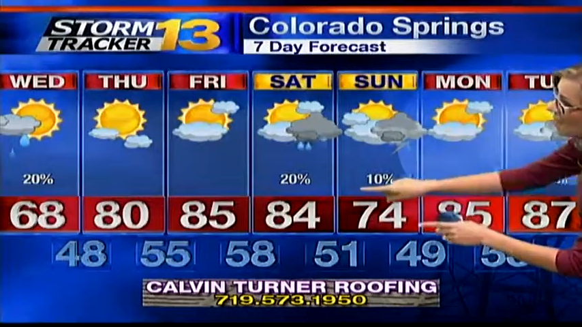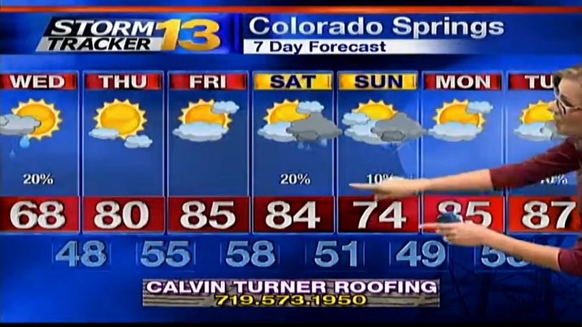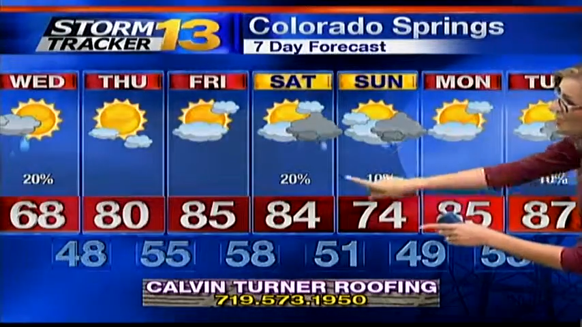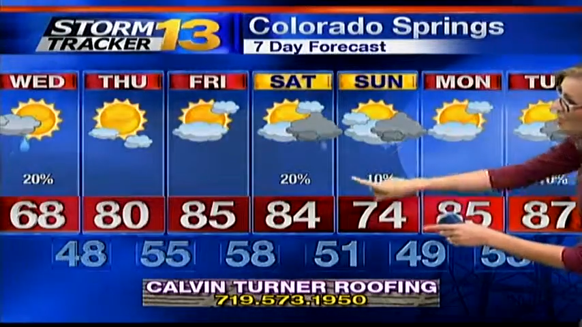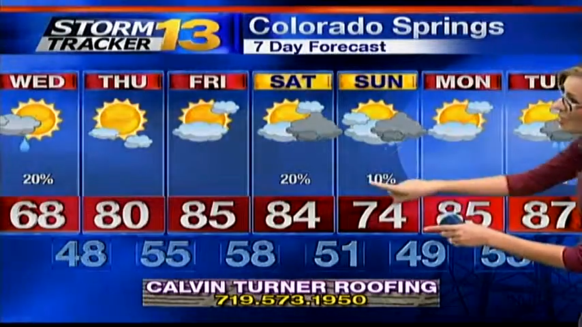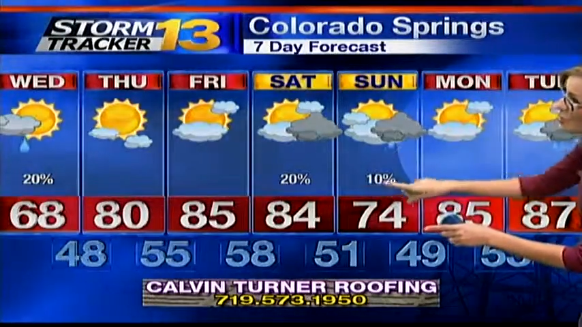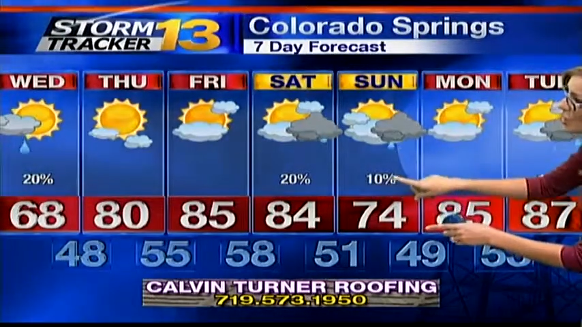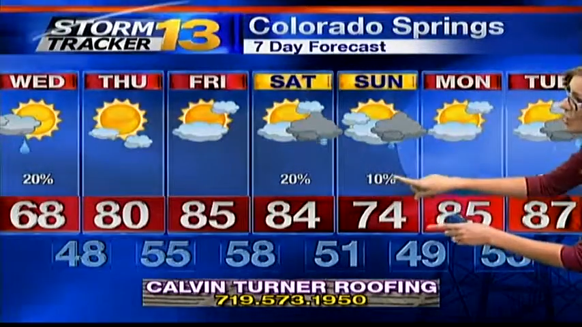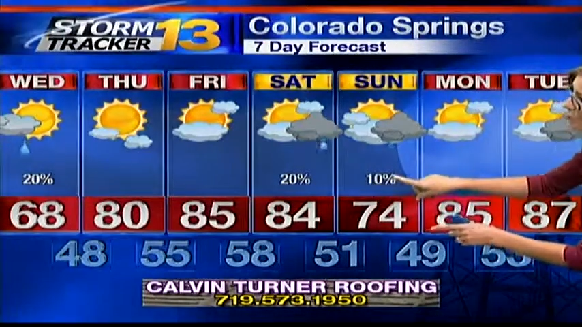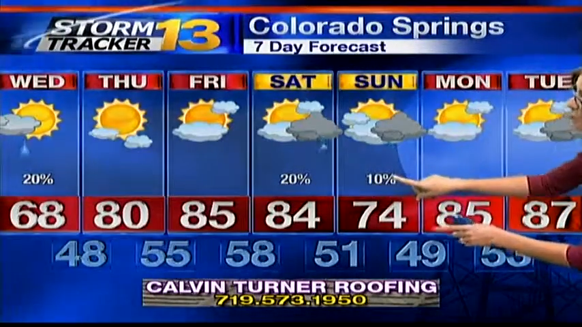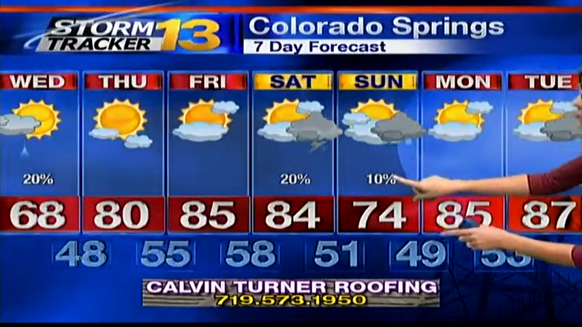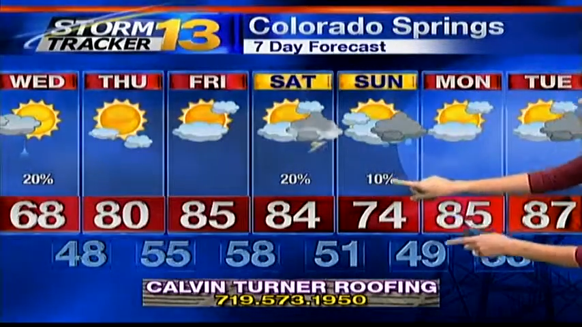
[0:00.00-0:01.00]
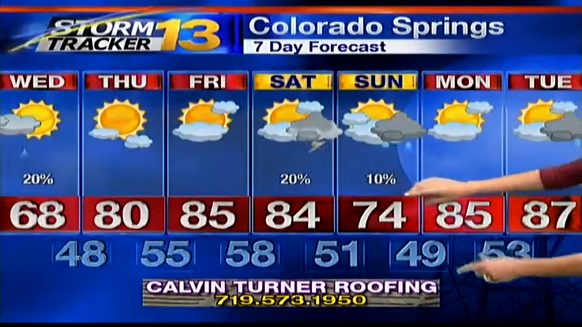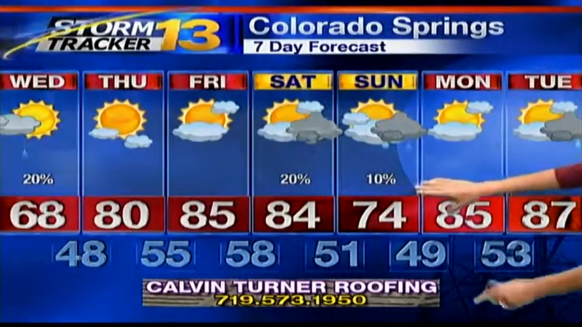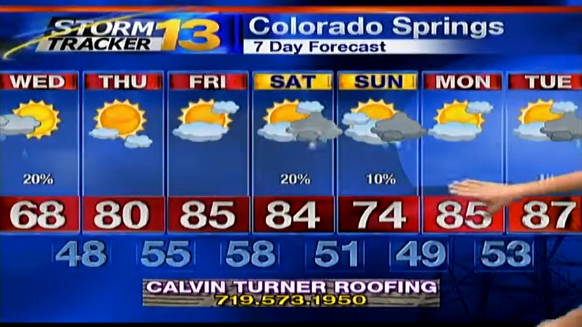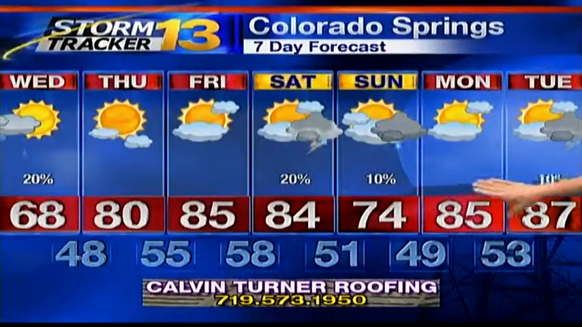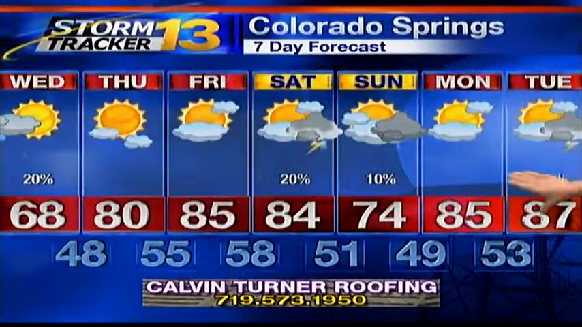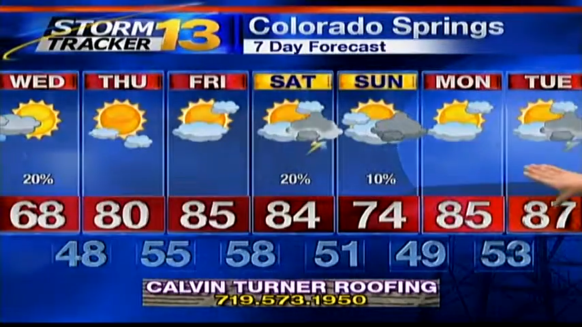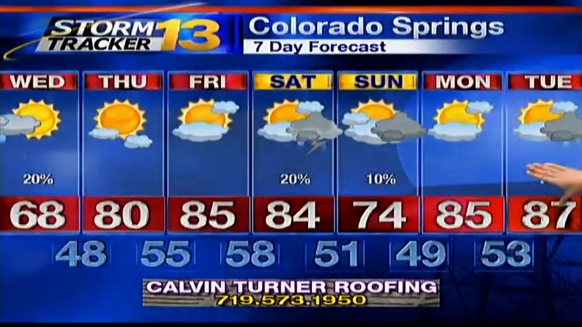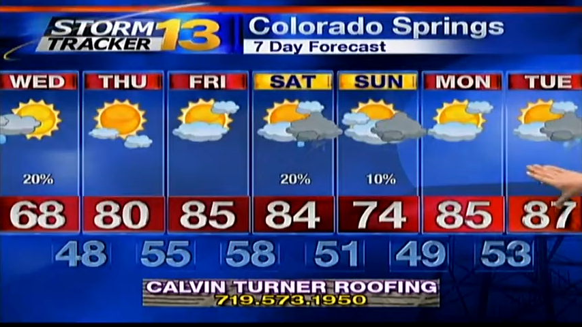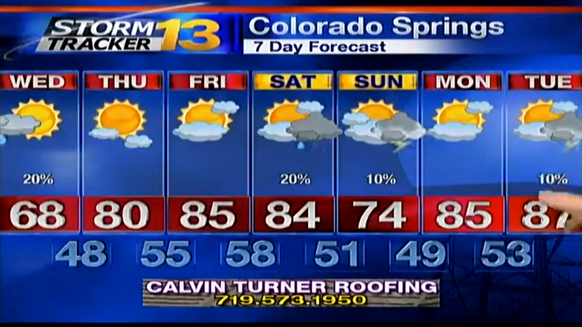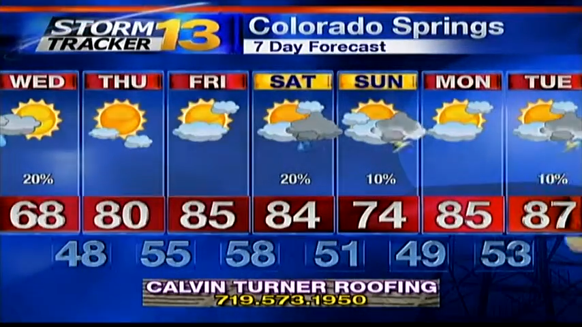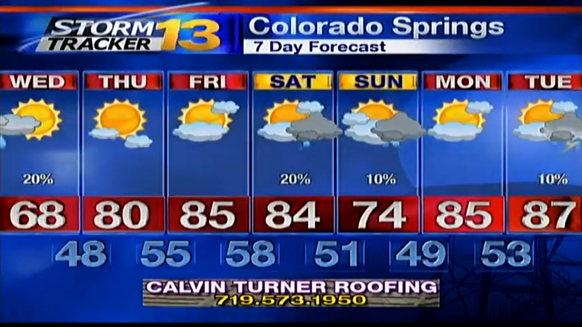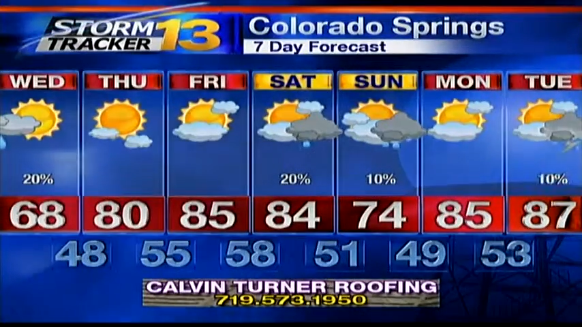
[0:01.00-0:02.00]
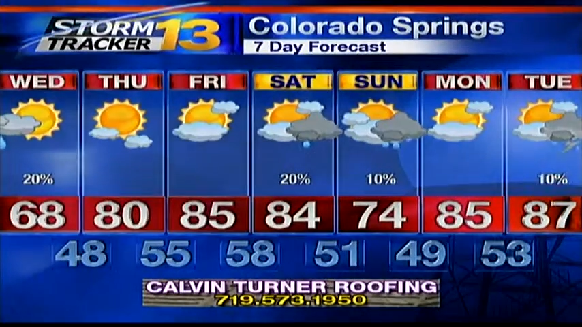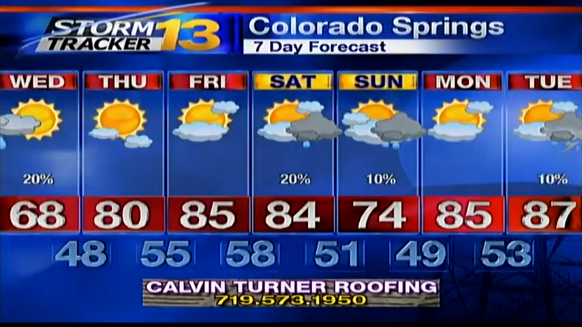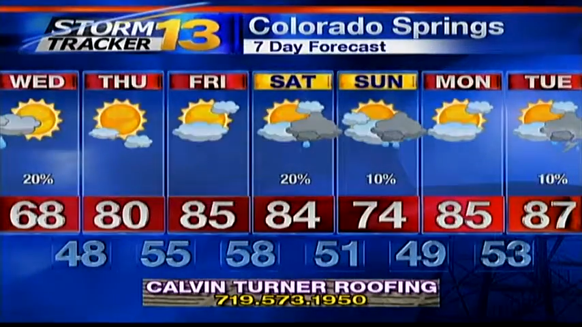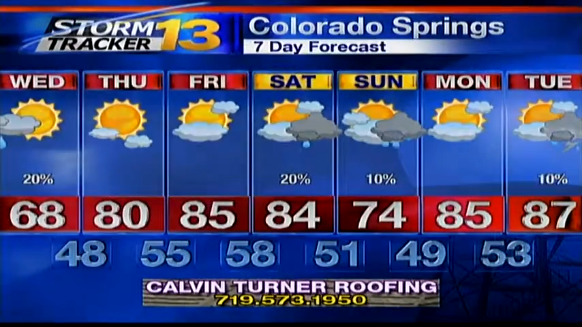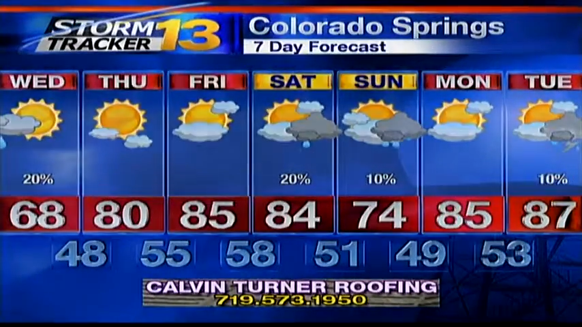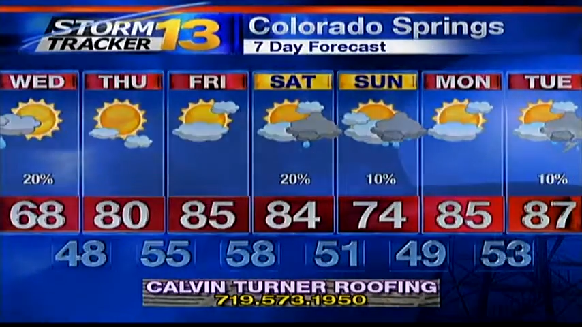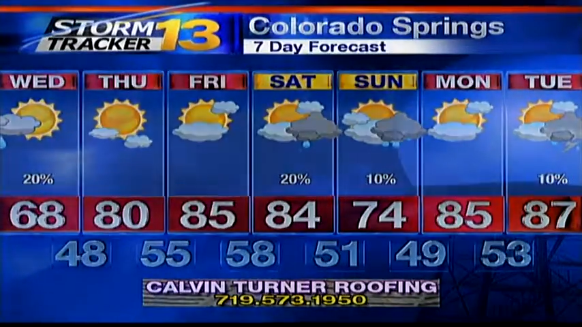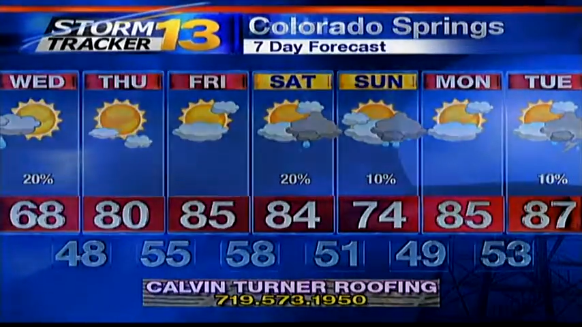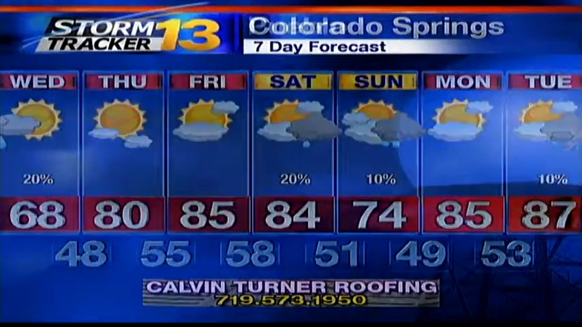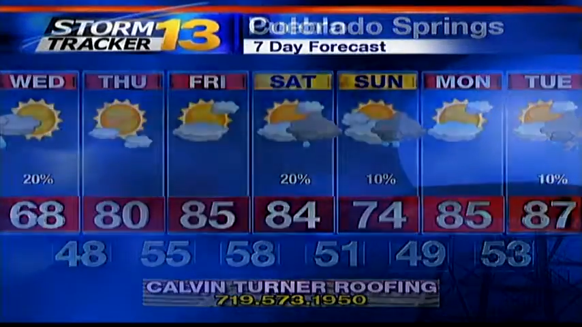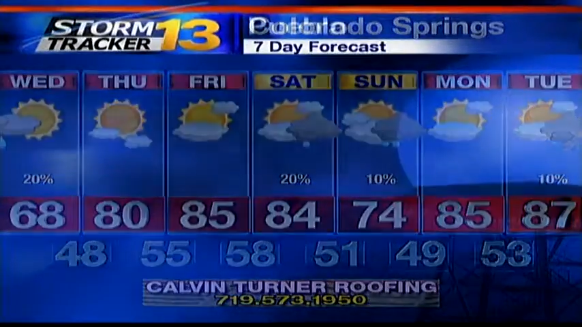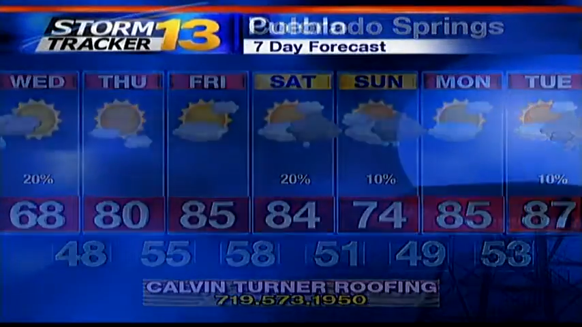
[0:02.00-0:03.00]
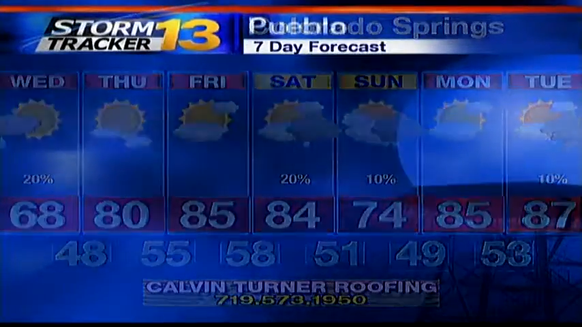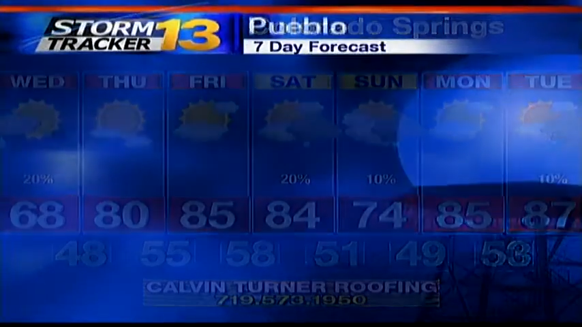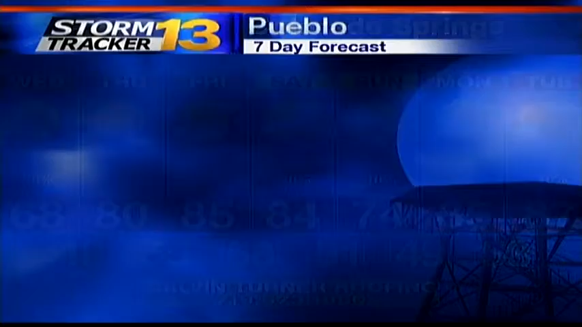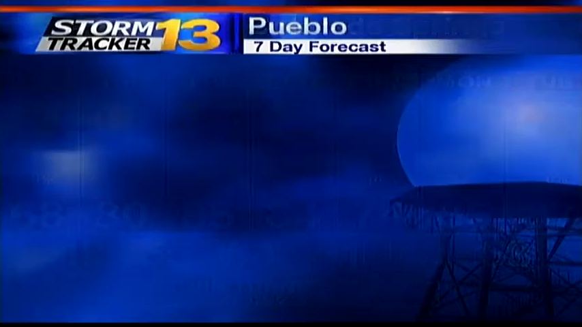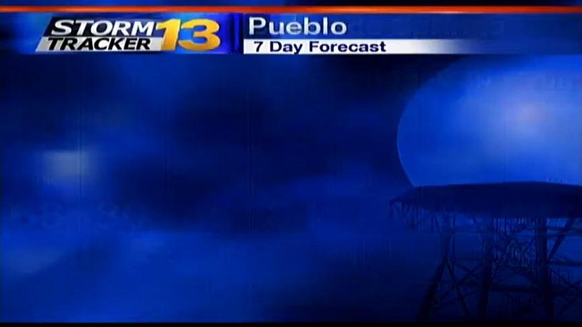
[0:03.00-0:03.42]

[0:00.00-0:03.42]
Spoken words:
[unreadable: no face in view]